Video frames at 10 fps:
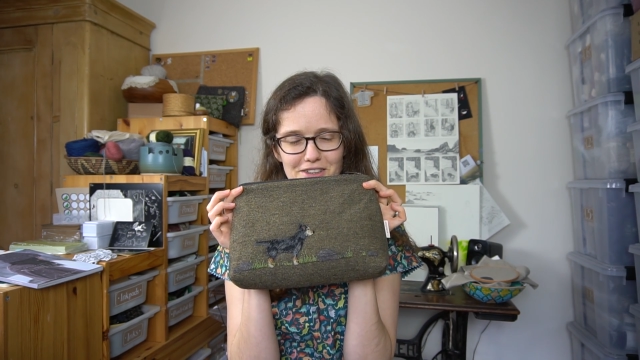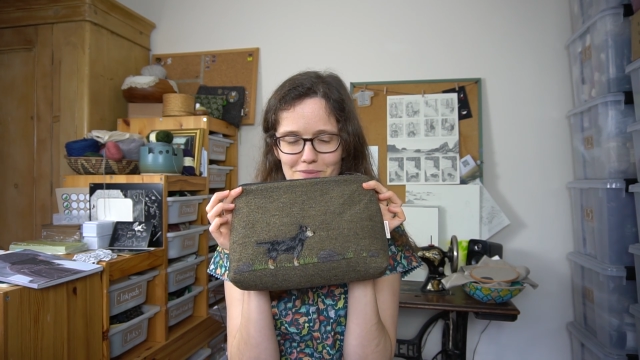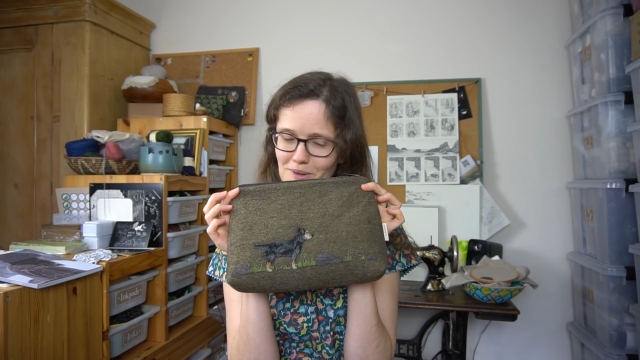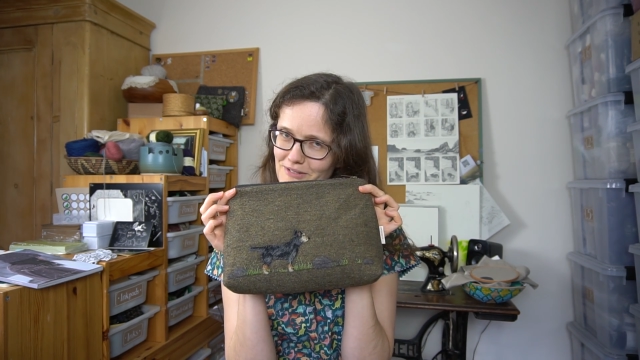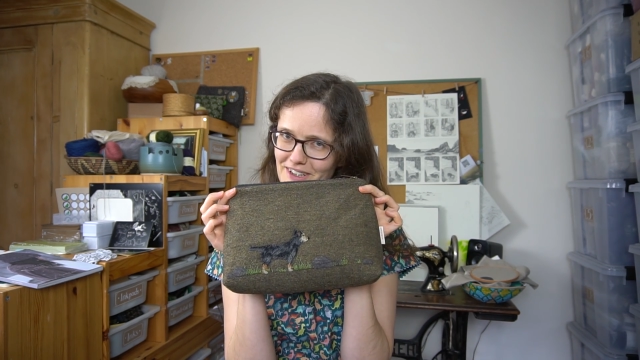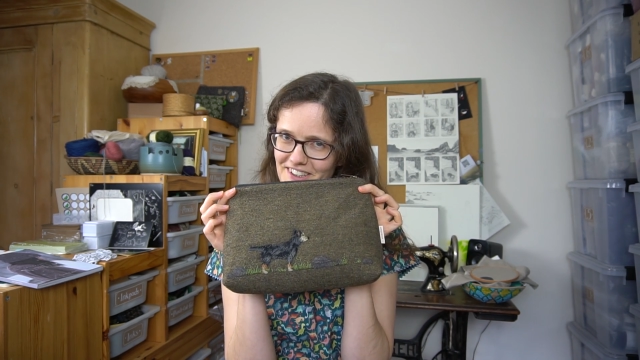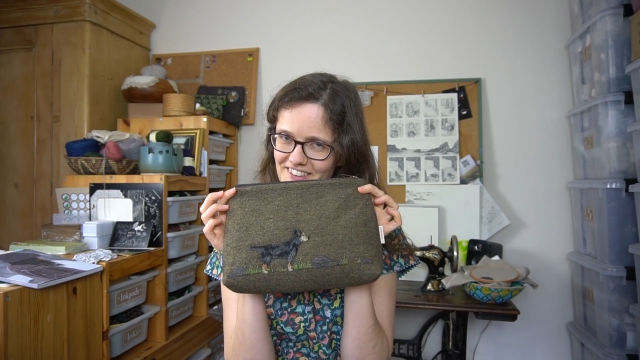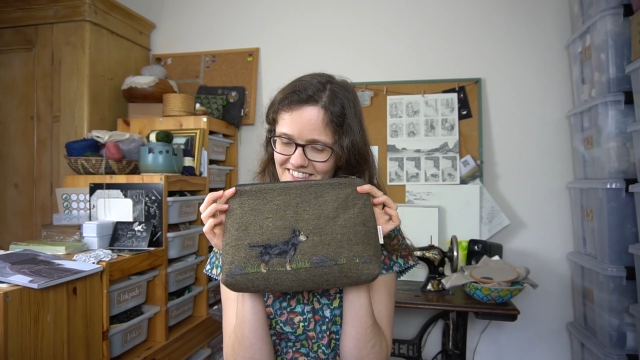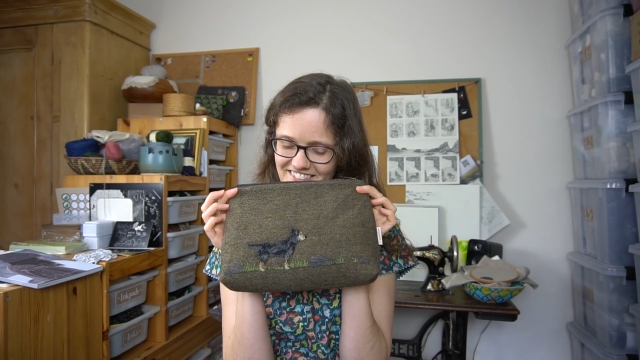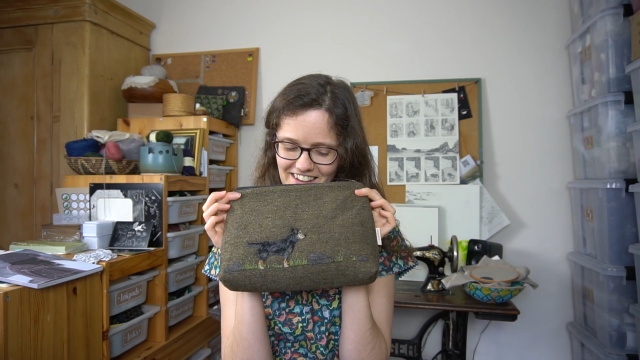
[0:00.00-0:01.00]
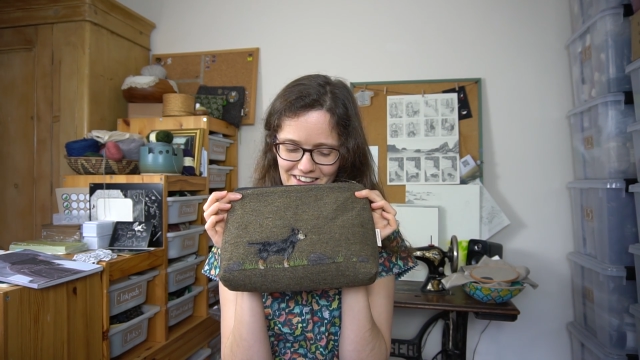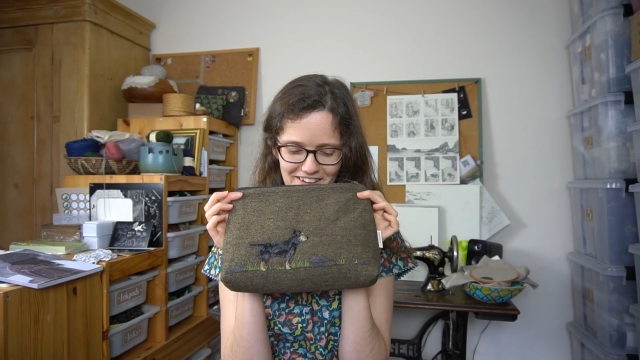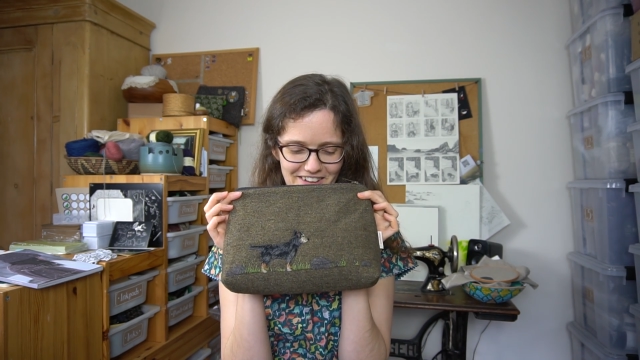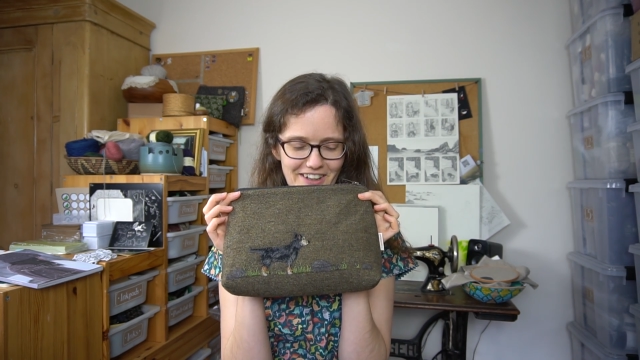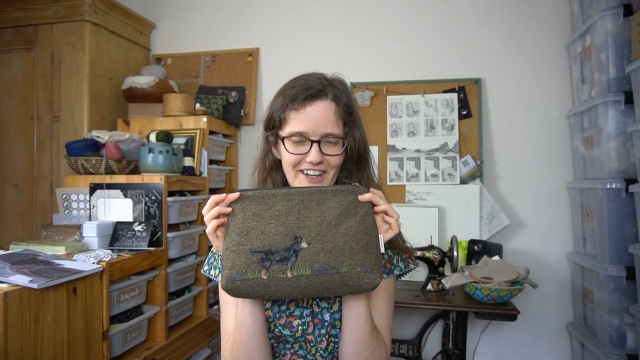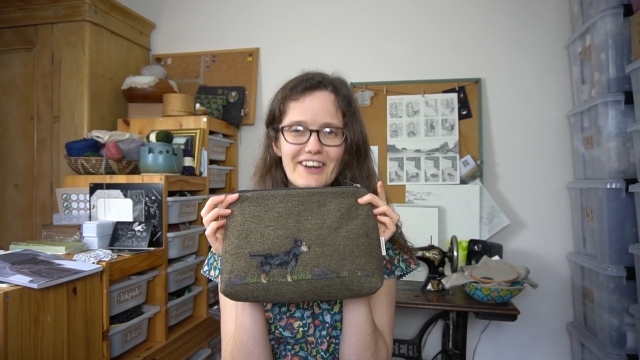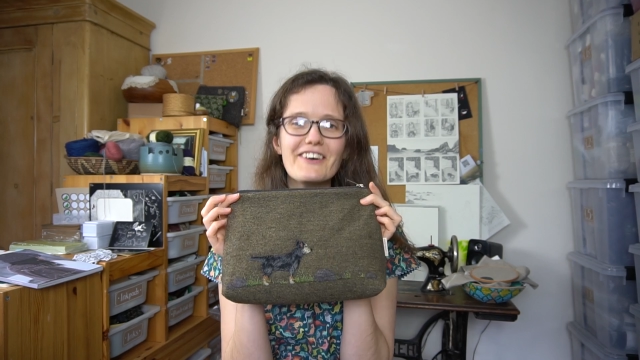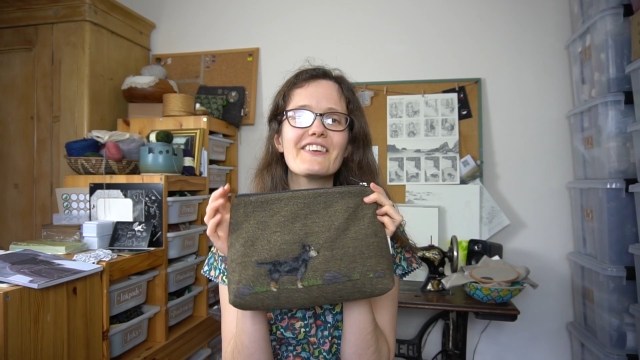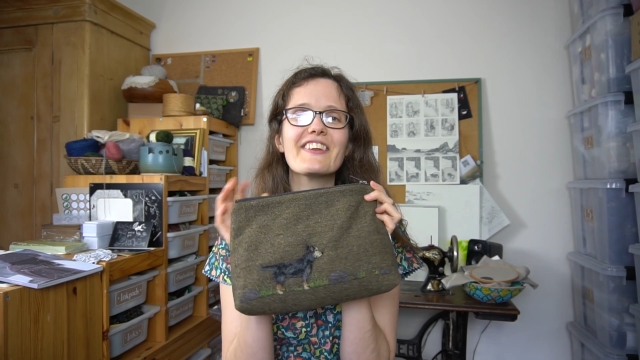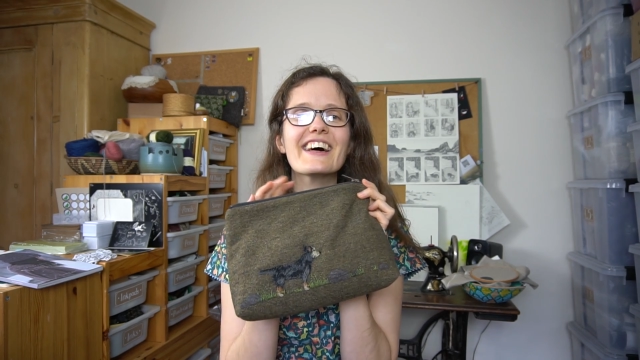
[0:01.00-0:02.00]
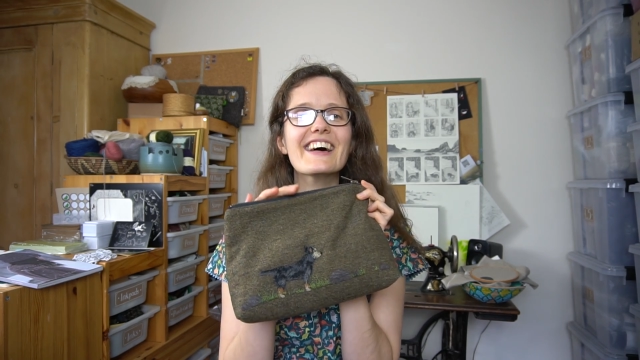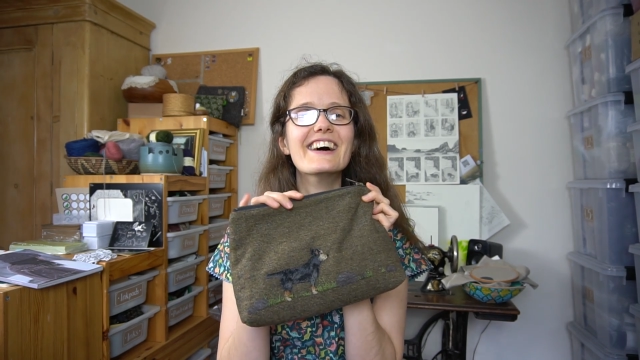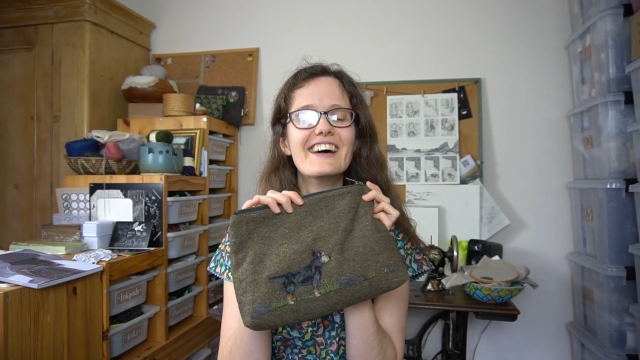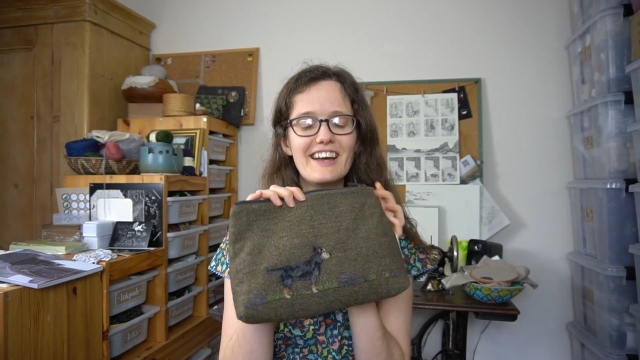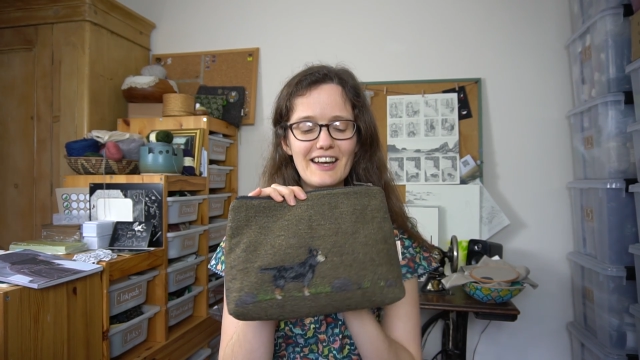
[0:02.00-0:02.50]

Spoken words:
You might recognise the little guy on there.